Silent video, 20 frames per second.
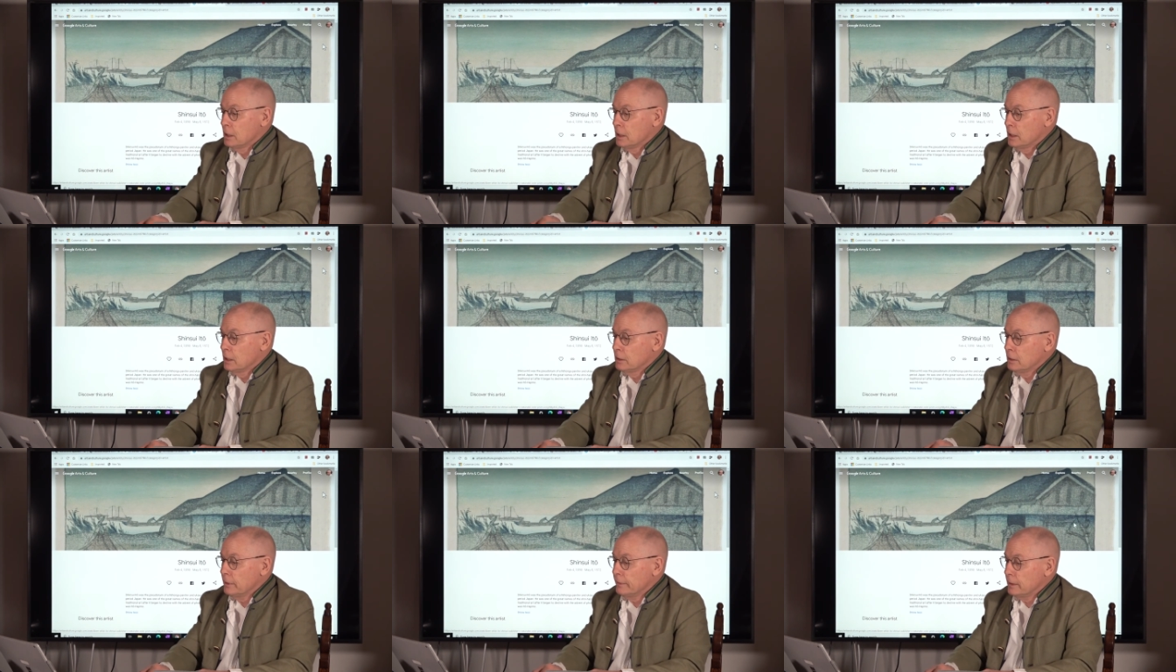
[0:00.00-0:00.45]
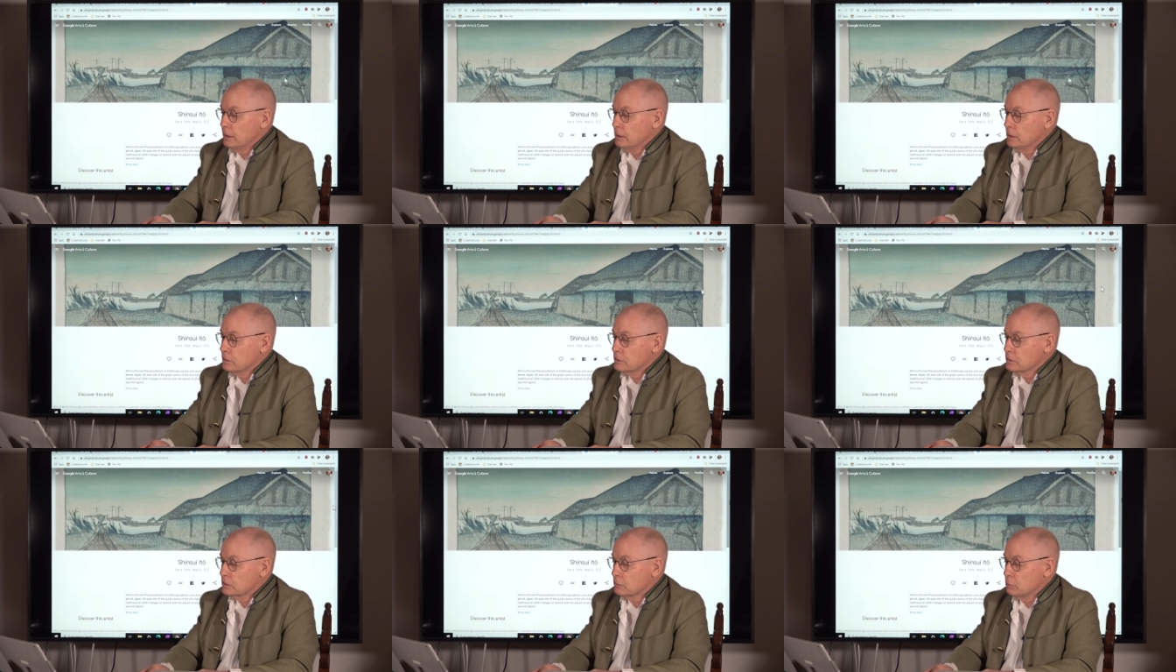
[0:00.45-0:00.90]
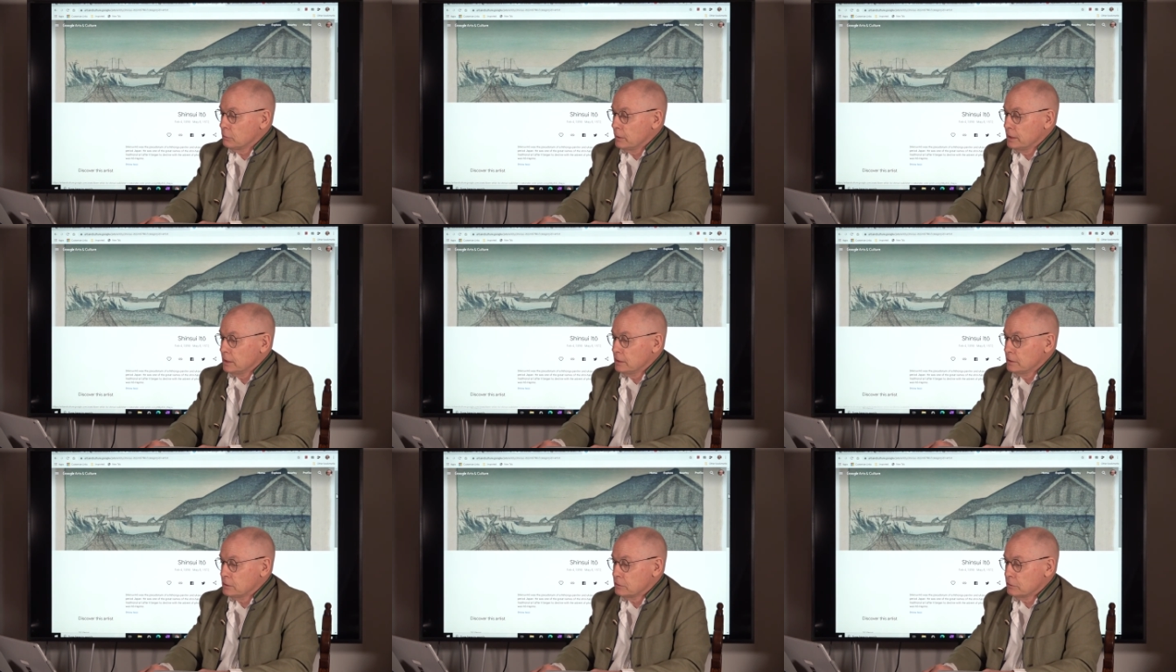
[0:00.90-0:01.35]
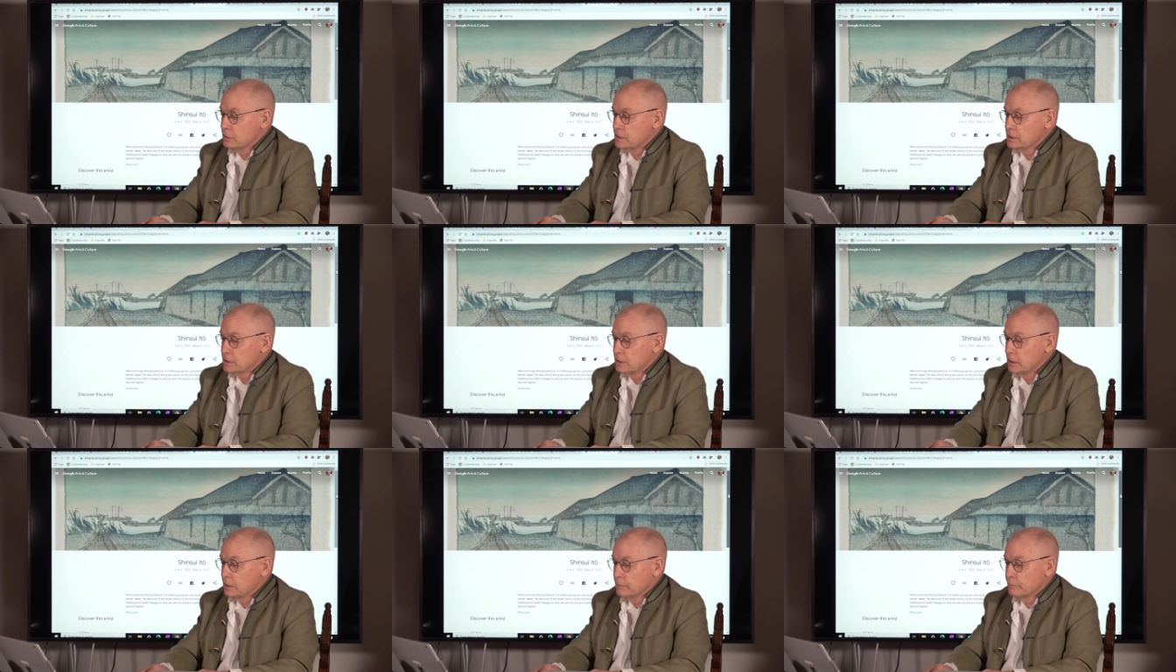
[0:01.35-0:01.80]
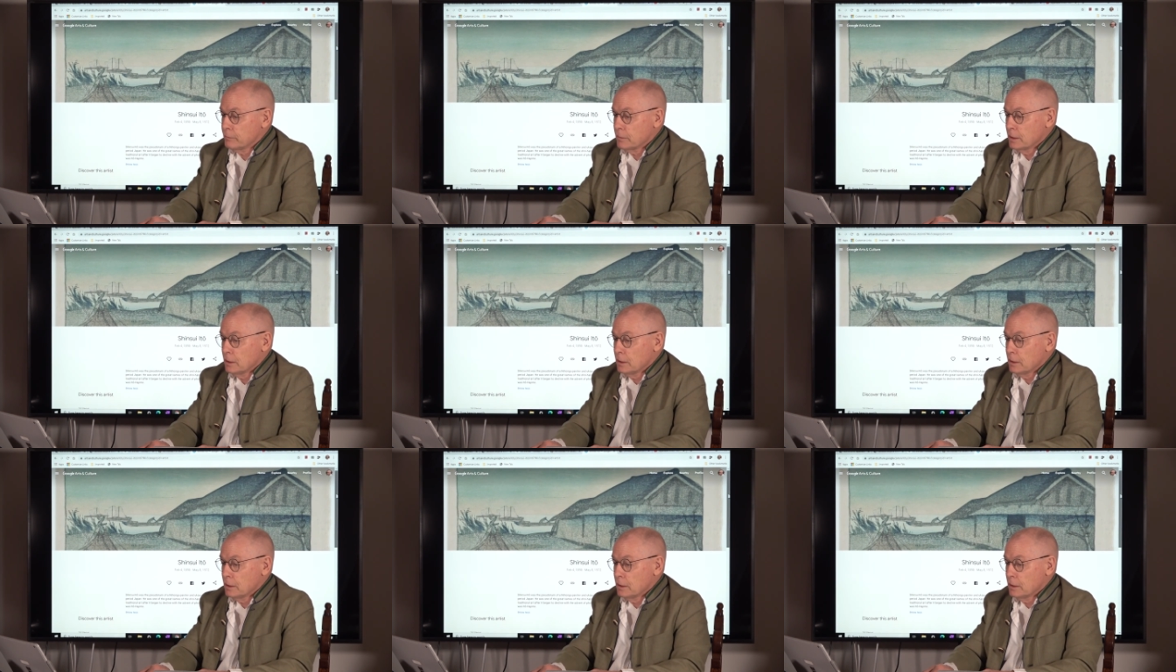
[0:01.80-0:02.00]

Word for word: And I think it's quite interesting.